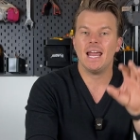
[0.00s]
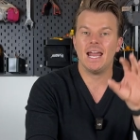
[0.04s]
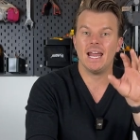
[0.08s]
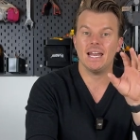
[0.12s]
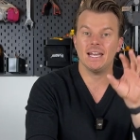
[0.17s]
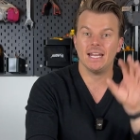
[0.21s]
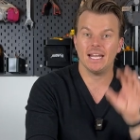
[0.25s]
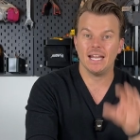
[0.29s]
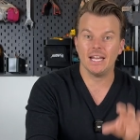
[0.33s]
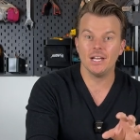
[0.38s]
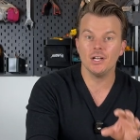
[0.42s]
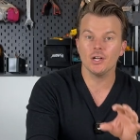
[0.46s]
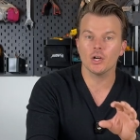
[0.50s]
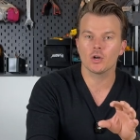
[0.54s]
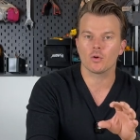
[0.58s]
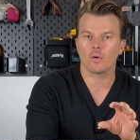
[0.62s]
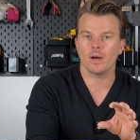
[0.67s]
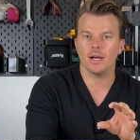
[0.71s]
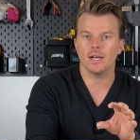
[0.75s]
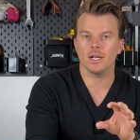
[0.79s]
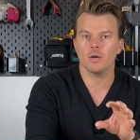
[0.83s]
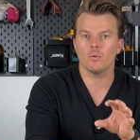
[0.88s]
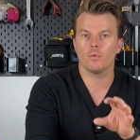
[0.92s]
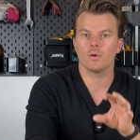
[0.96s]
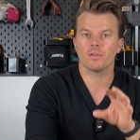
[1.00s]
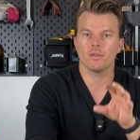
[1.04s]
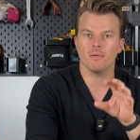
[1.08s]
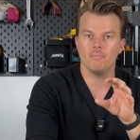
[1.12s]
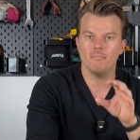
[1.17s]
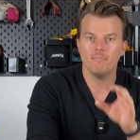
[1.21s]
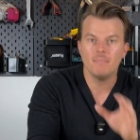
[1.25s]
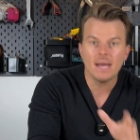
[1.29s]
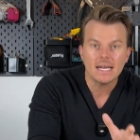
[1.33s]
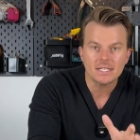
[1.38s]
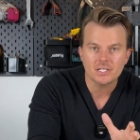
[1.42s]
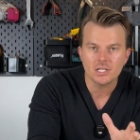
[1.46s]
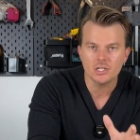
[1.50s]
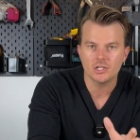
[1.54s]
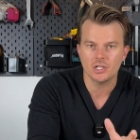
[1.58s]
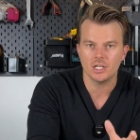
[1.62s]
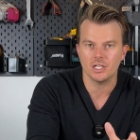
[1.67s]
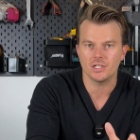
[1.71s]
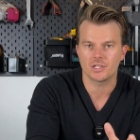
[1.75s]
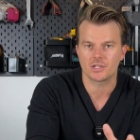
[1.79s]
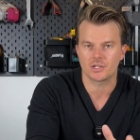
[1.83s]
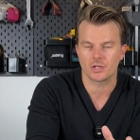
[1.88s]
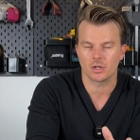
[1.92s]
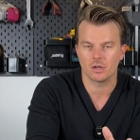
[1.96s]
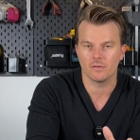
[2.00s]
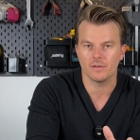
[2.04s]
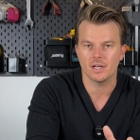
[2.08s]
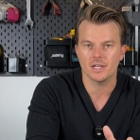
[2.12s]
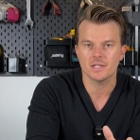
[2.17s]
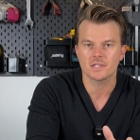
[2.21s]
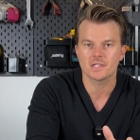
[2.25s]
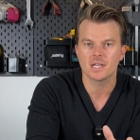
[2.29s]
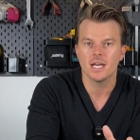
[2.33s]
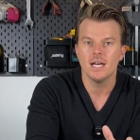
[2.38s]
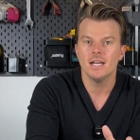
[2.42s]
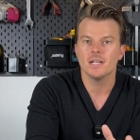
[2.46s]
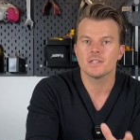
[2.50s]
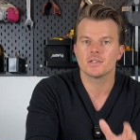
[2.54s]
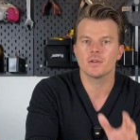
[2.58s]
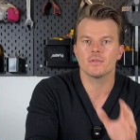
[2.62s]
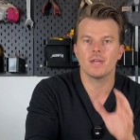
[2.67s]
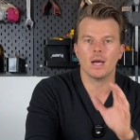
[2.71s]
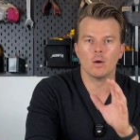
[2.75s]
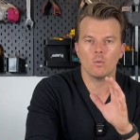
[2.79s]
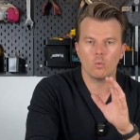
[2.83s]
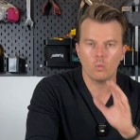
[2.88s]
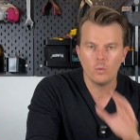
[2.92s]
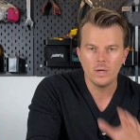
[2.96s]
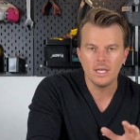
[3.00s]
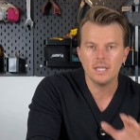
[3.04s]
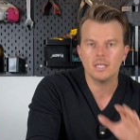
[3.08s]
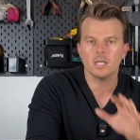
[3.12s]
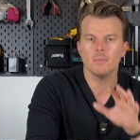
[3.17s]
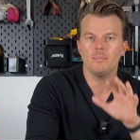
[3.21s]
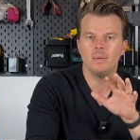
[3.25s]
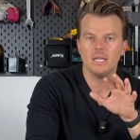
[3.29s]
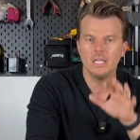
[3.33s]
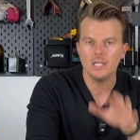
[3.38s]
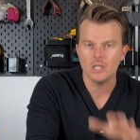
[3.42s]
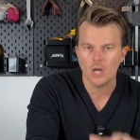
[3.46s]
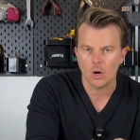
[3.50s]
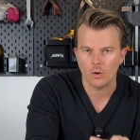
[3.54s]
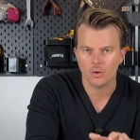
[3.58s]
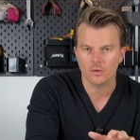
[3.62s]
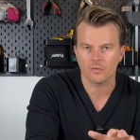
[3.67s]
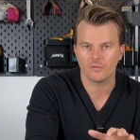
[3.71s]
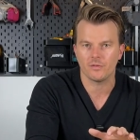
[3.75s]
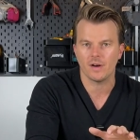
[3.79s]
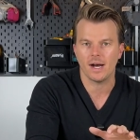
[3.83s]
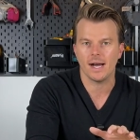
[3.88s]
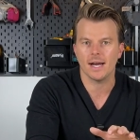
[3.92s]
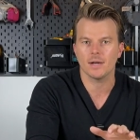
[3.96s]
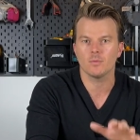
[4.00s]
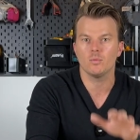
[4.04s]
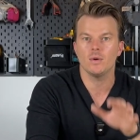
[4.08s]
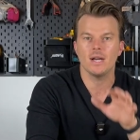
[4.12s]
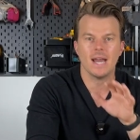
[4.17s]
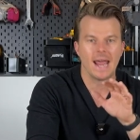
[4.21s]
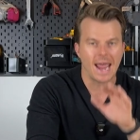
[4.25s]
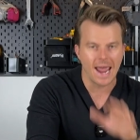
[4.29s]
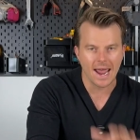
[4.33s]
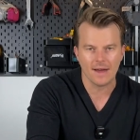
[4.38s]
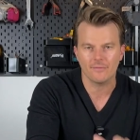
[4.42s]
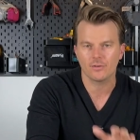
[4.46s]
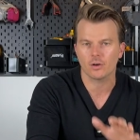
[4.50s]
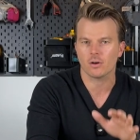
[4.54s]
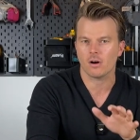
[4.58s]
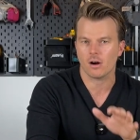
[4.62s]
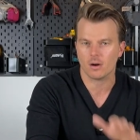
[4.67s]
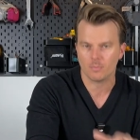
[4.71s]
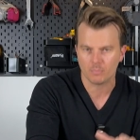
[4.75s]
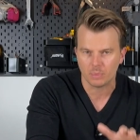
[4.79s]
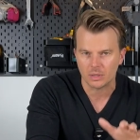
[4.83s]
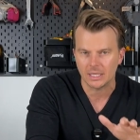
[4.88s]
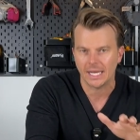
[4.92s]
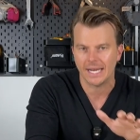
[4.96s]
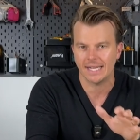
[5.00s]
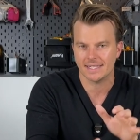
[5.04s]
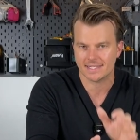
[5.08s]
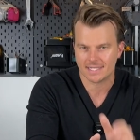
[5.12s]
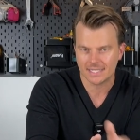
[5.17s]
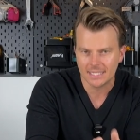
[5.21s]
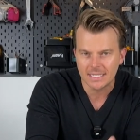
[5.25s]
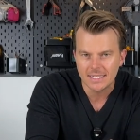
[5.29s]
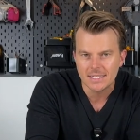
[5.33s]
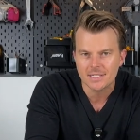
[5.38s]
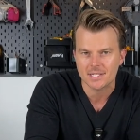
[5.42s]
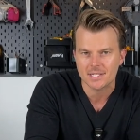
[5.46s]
and integrate it with a messaging service so that we can be notified whenever our plants need